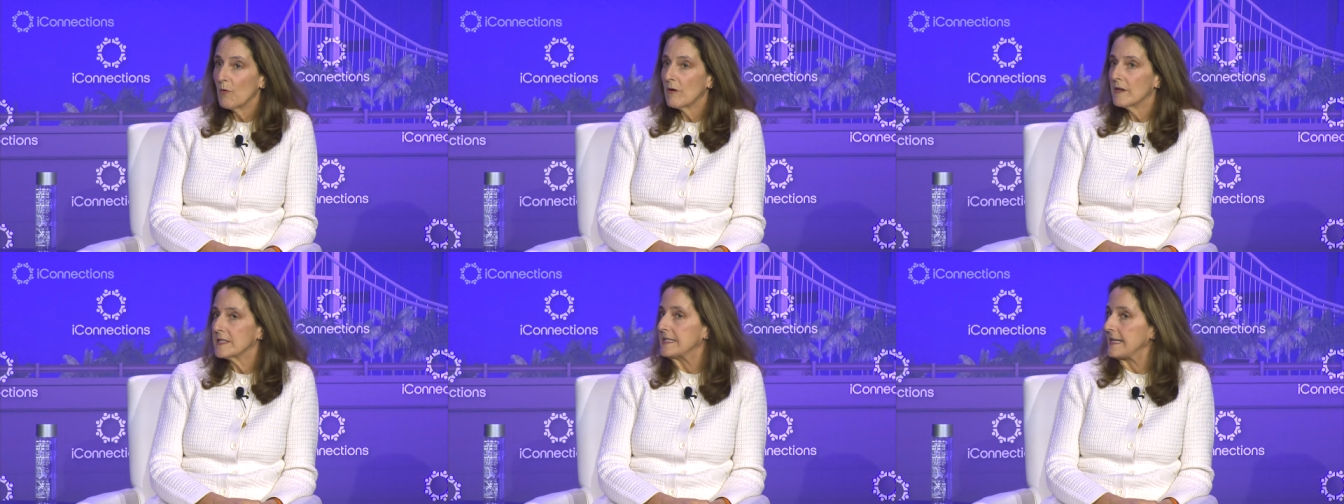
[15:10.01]

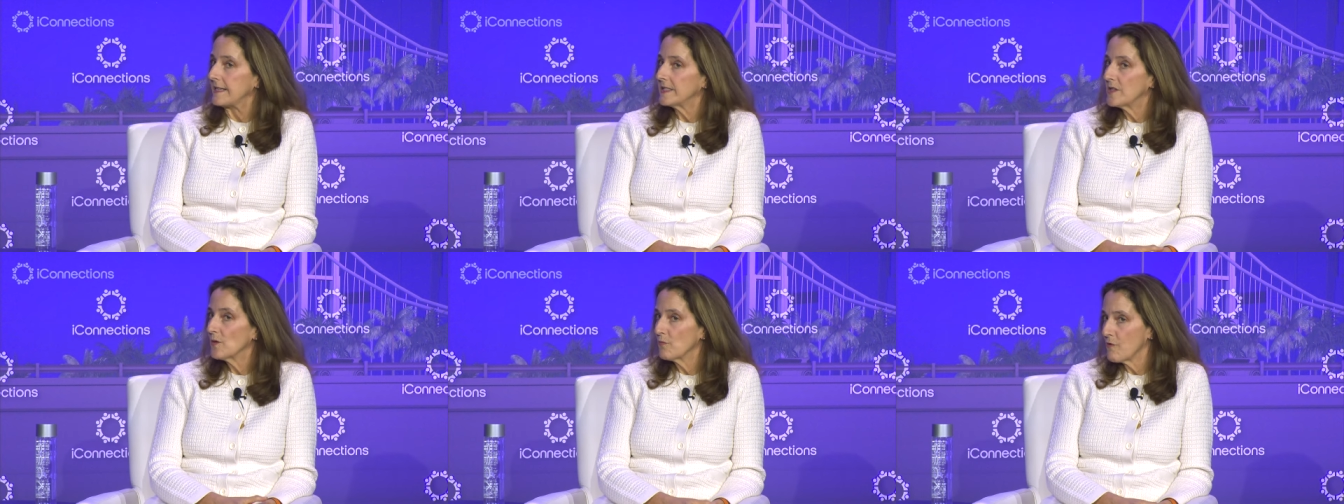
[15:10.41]
We're on
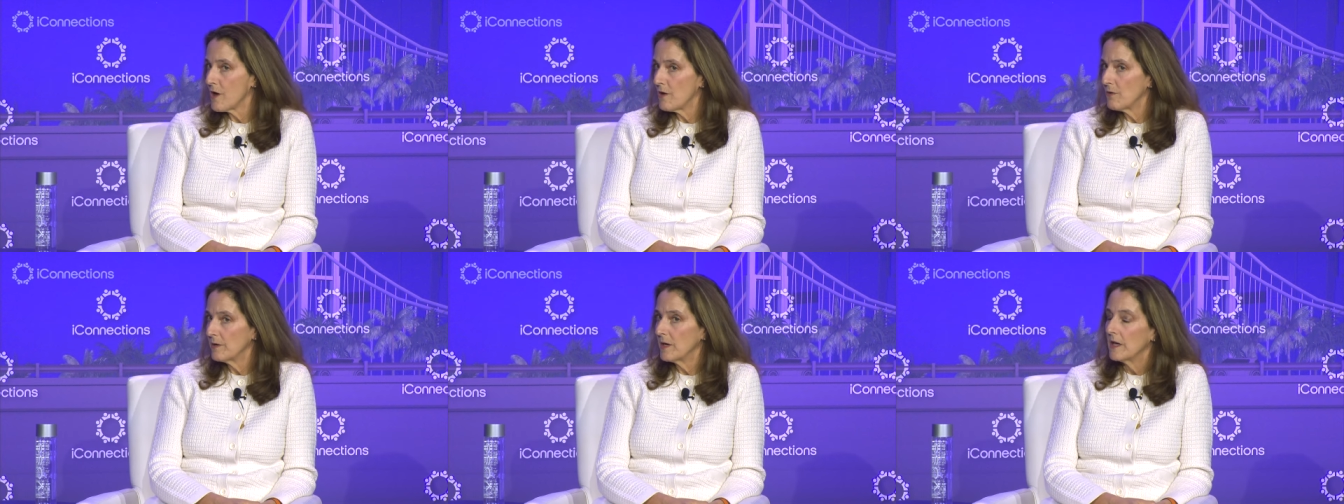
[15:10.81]
Sand Hill
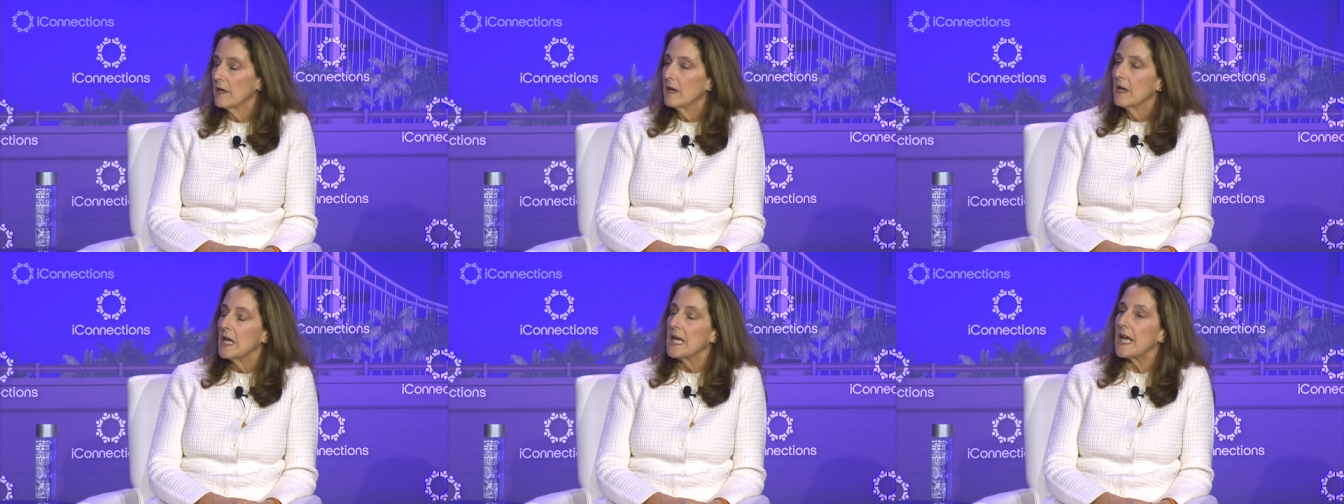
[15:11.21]
Road,
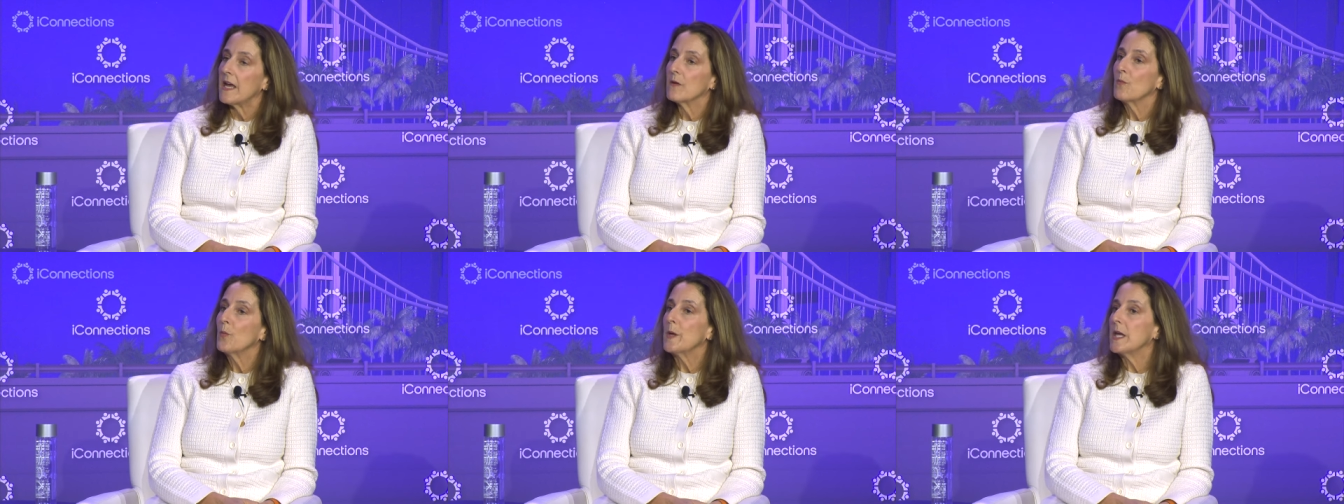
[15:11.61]

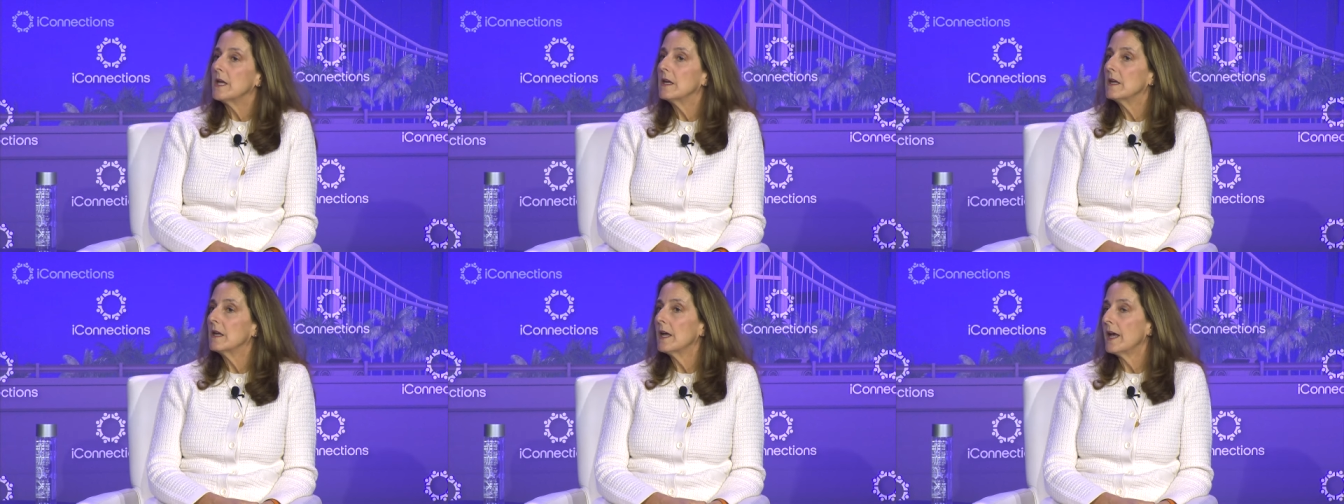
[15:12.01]
and
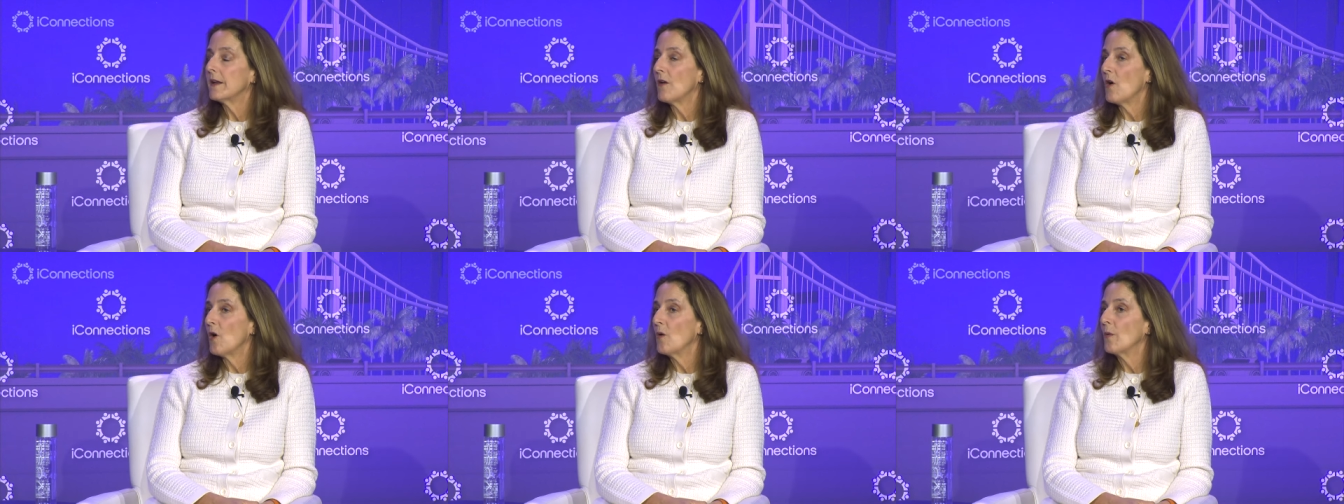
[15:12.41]
we
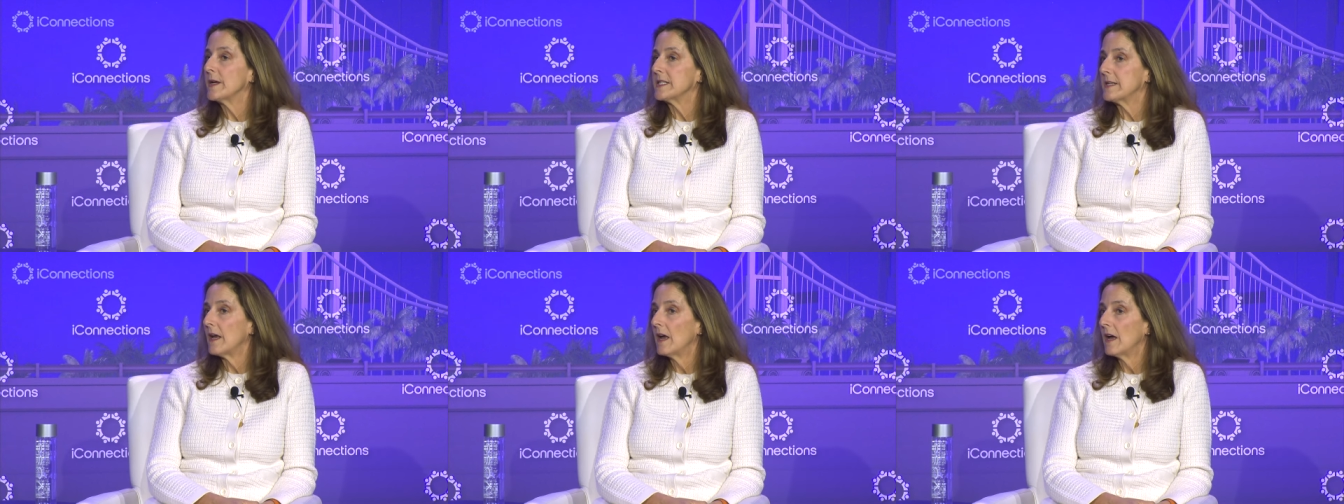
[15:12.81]
had
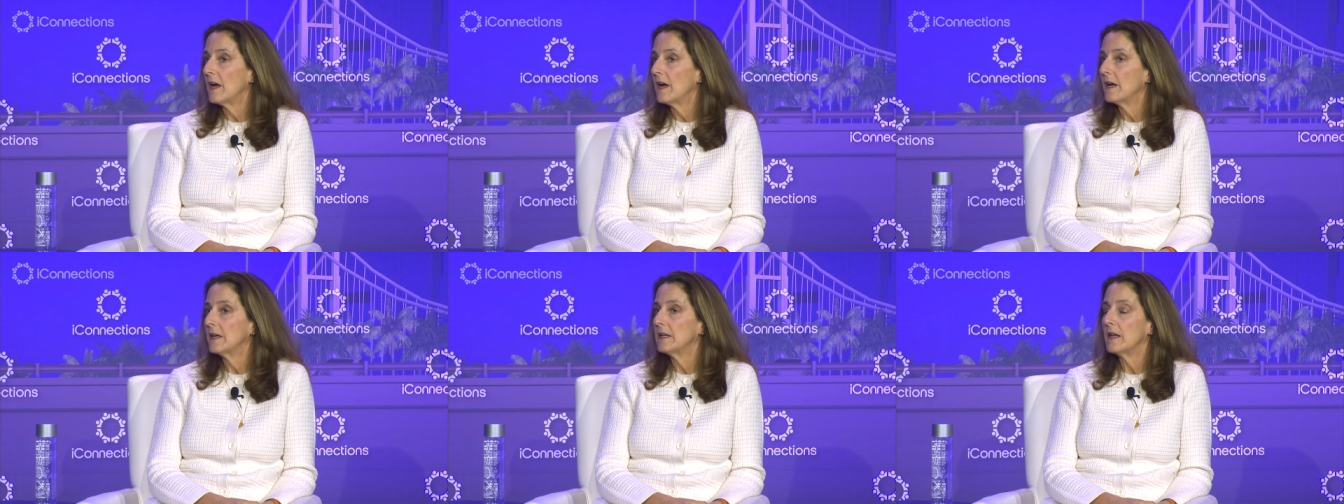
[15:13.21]
always
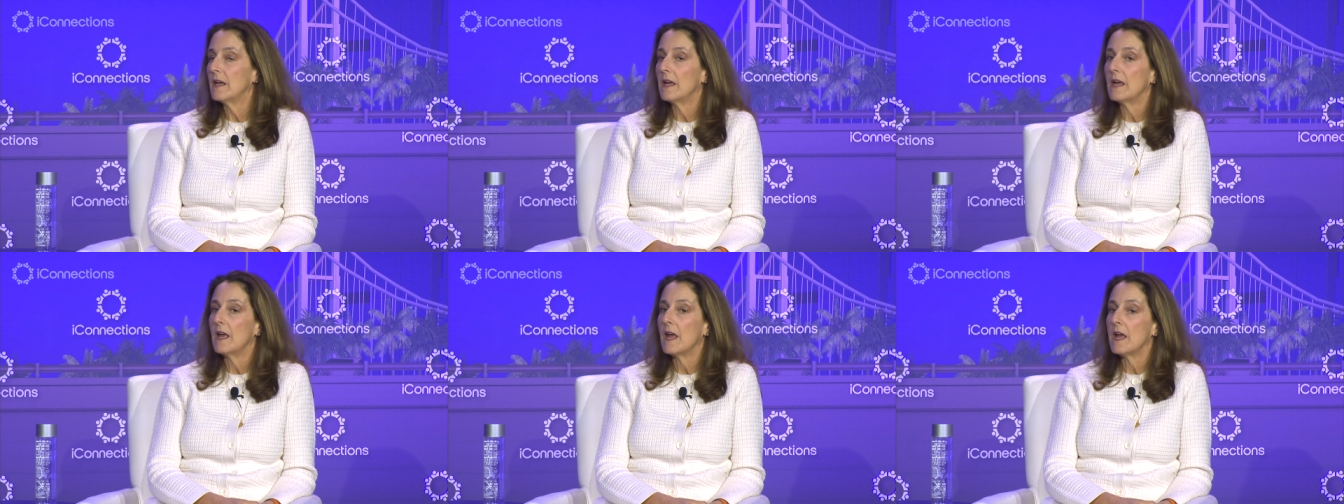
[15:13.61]
had
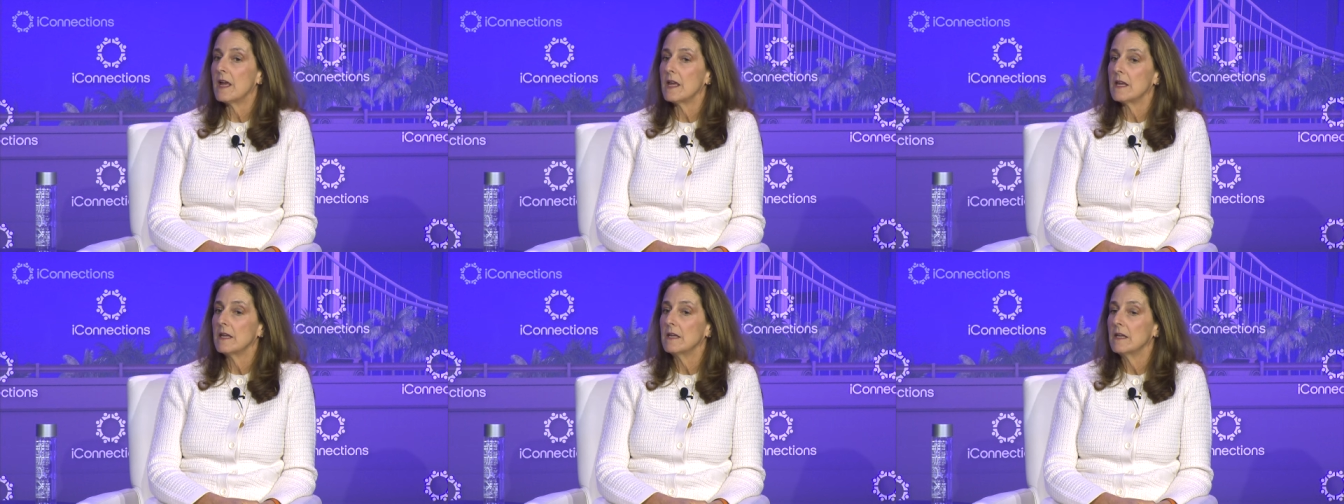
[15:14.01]

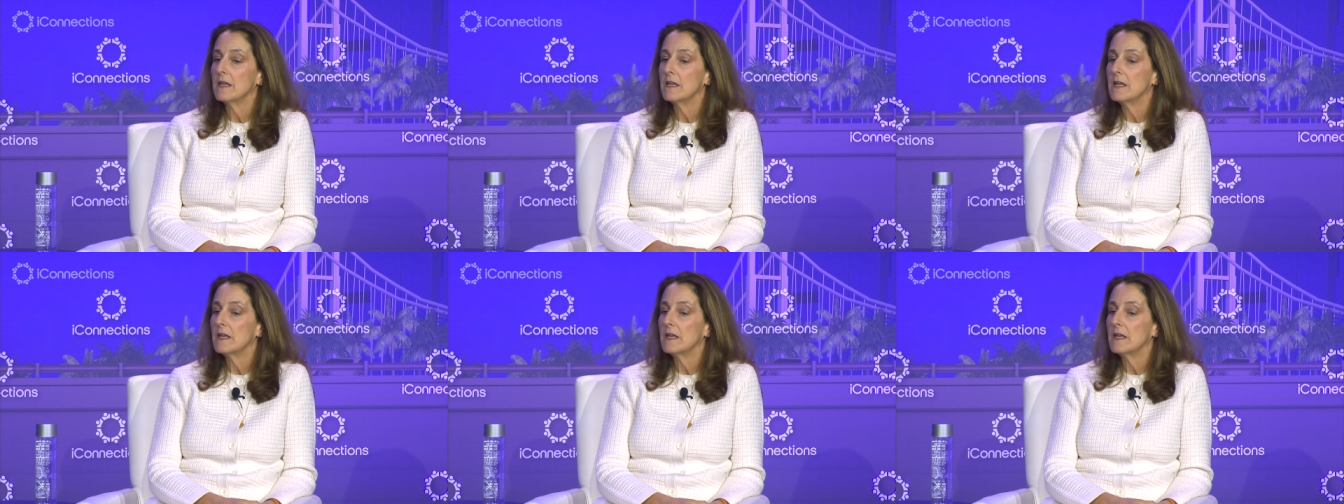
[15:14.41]
a,